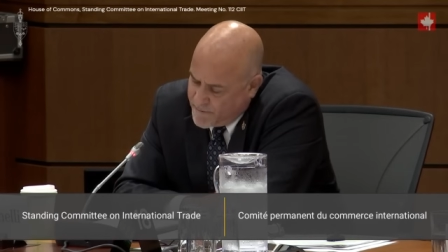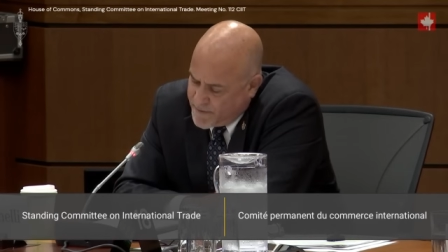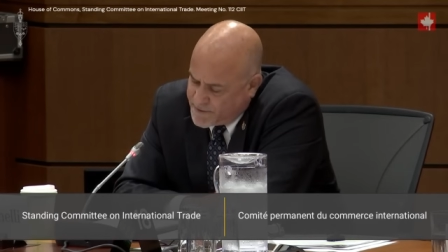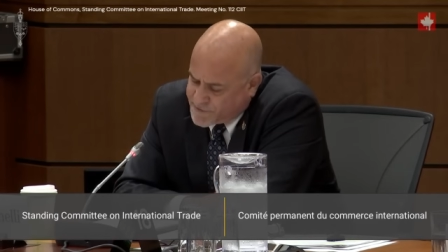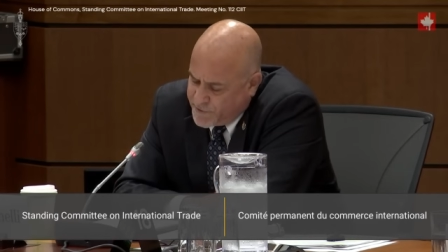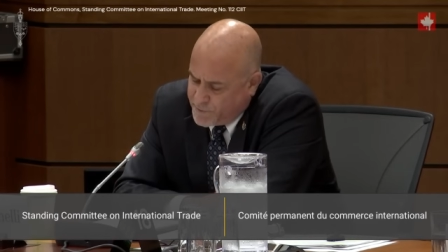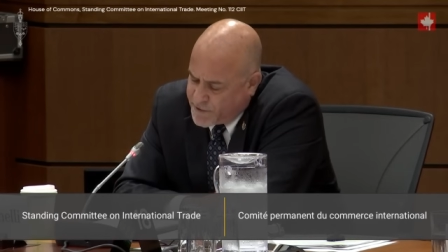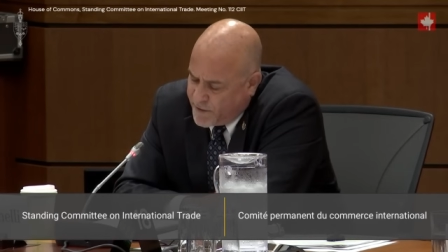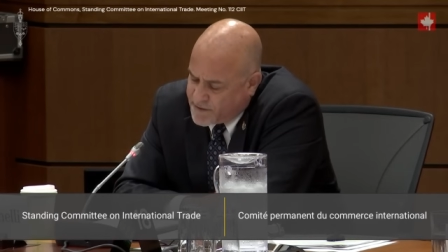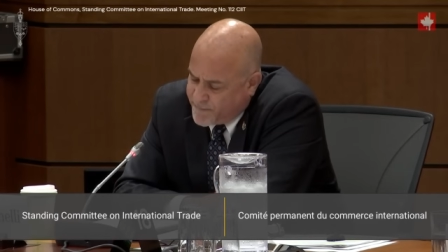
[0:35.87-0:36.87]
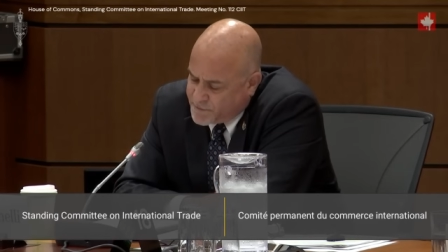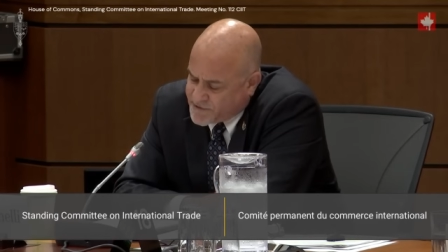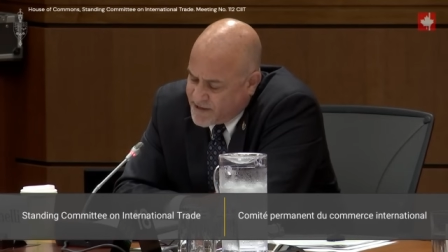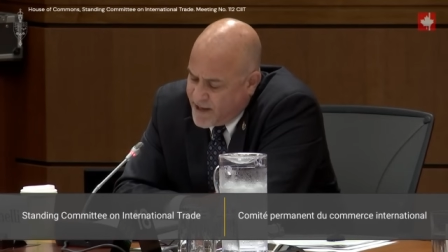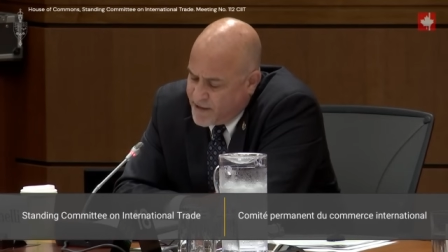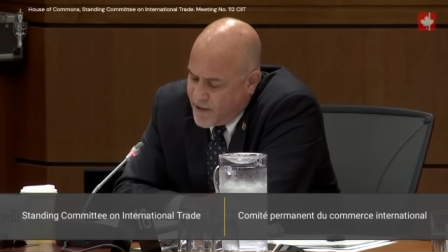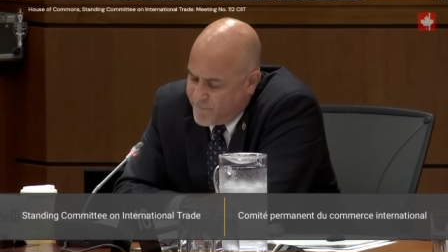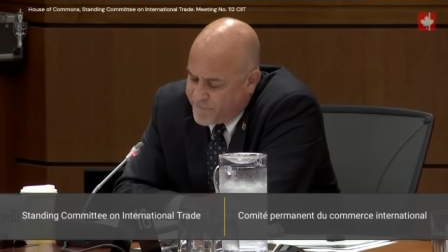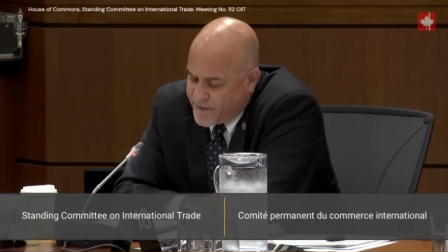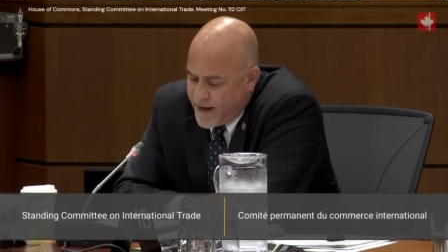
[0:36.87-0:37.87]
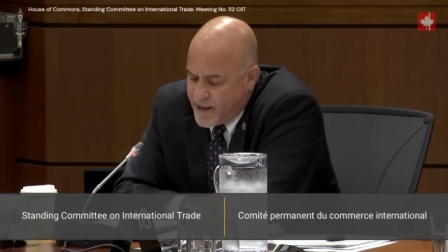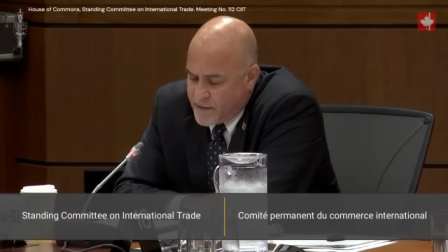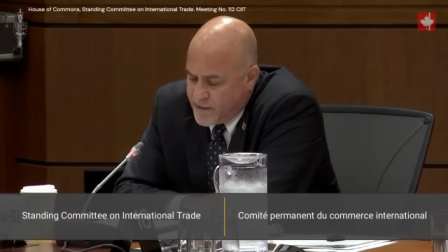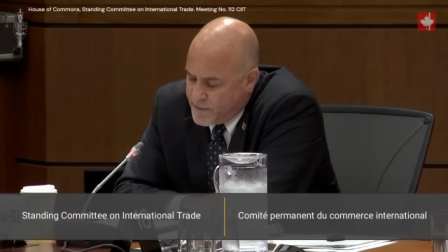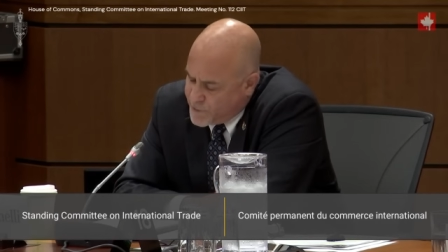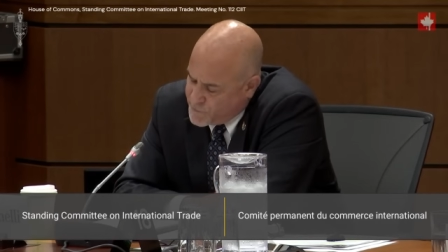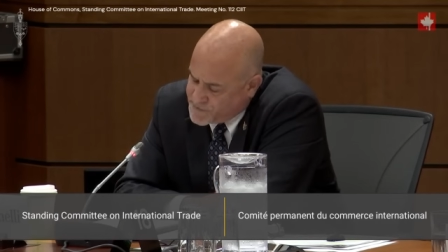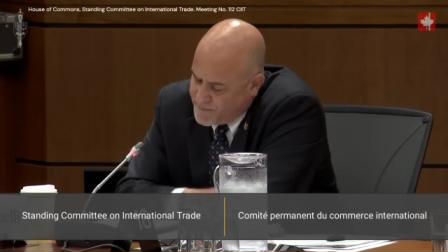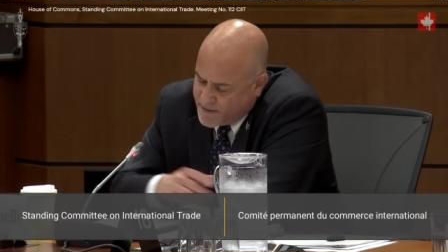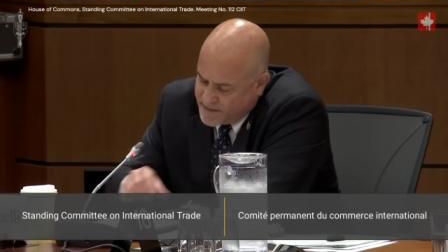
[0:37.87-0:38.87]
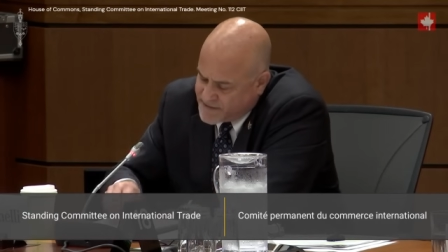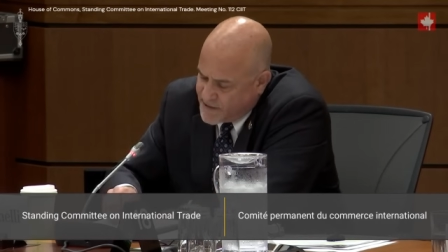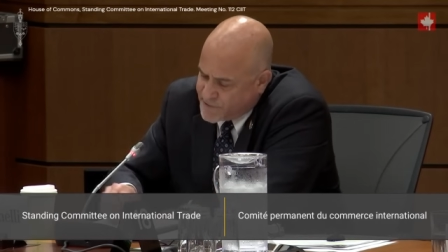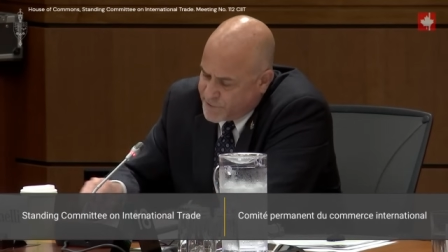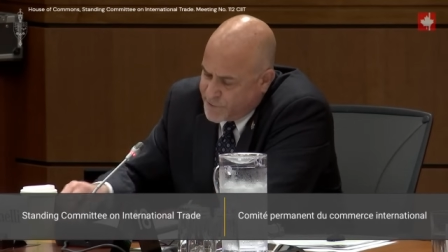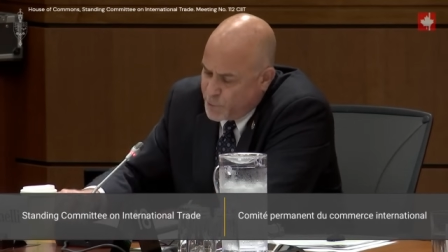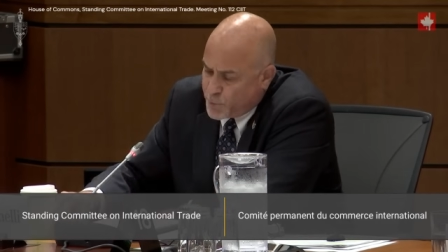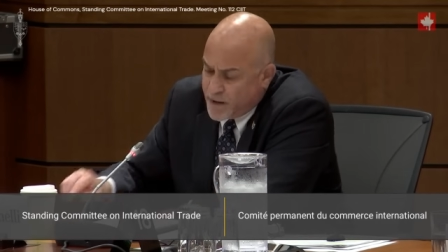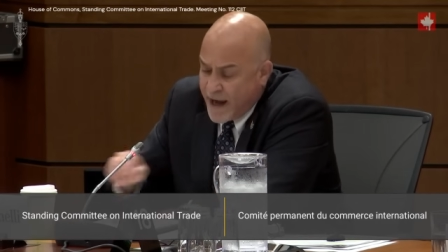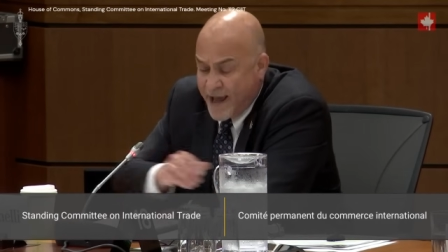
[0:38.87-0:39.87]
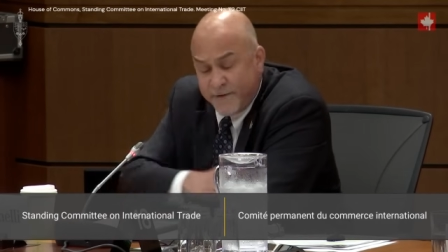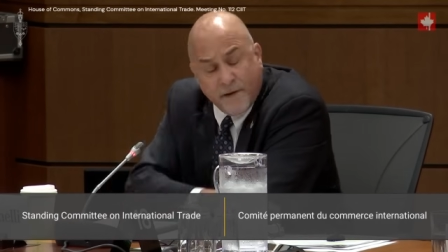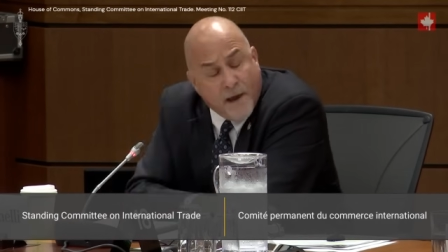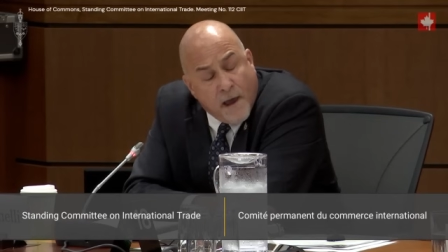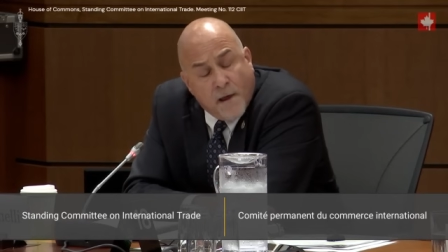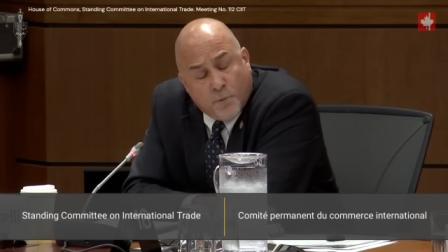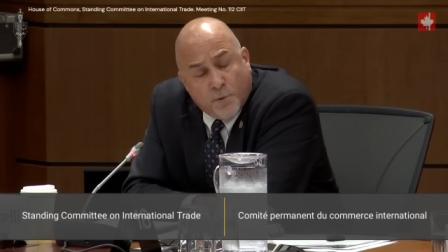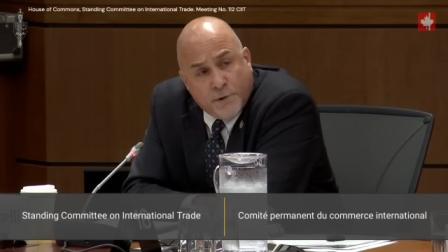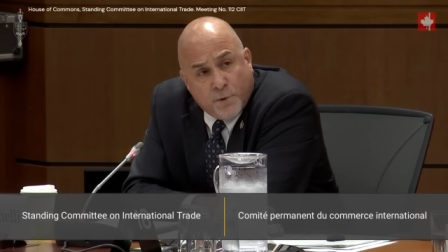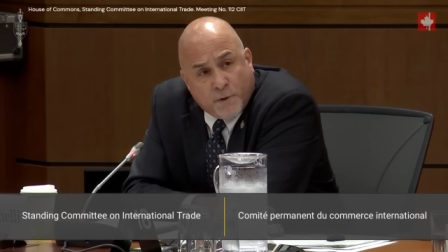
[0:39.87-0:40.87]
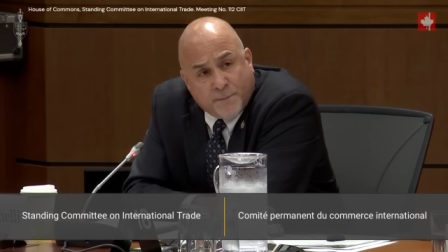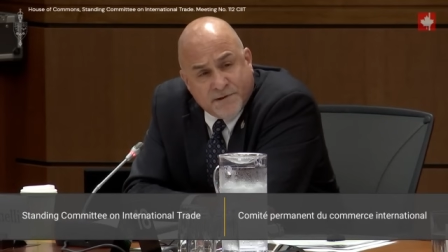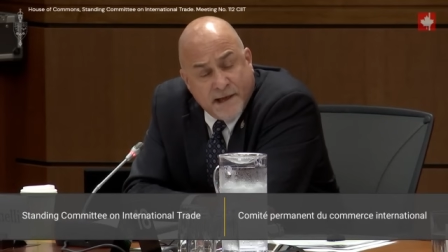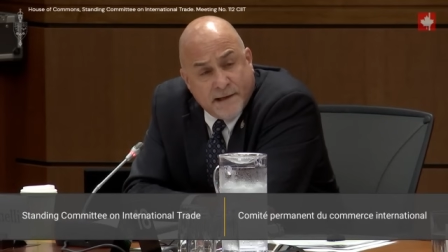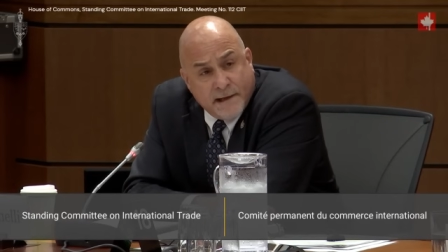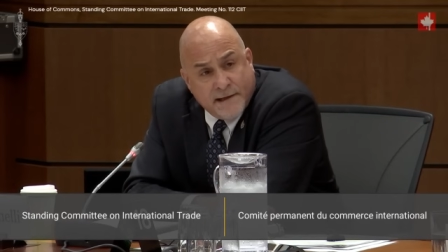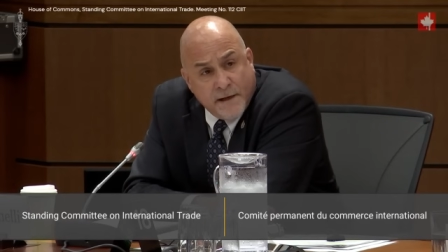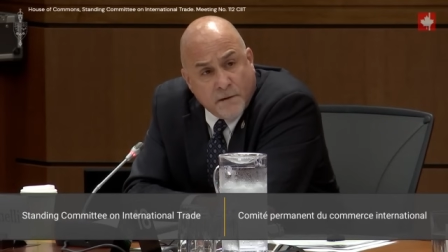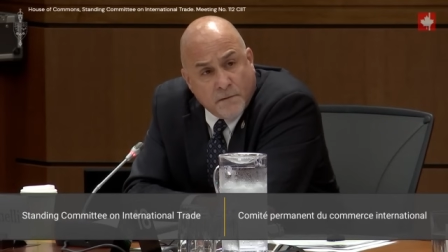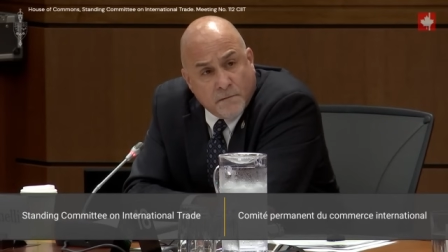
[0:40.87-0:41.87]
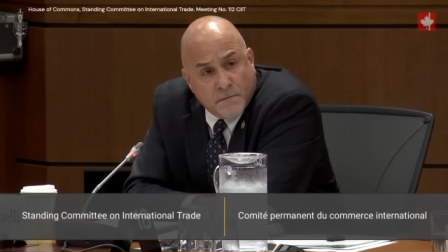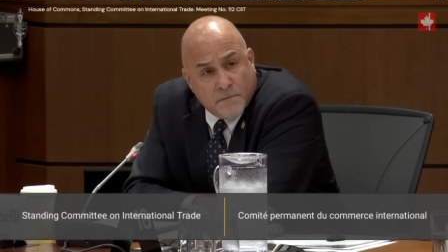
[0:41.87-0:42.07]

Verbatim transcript: Minister, you talked about standing up for Canada and CUSMA. Essentially, you were ha you were presented a deal.